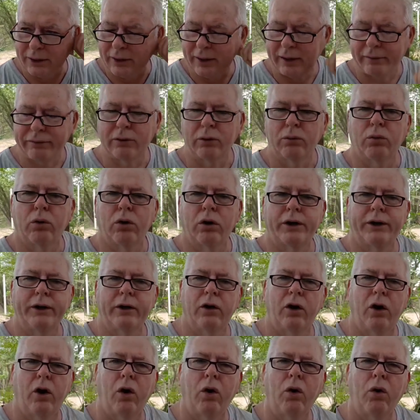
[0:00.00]
You have to work
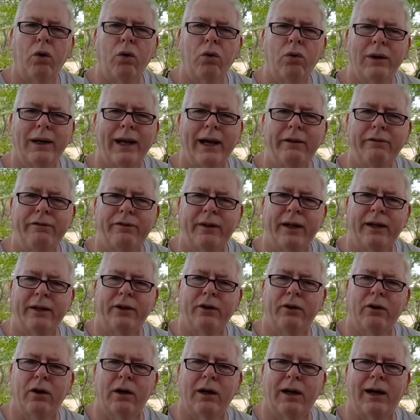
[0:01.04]
your whole life that
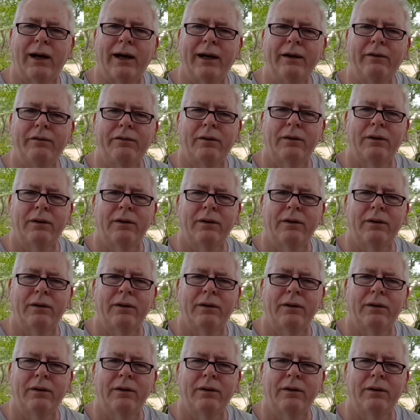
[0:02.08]
you're alive.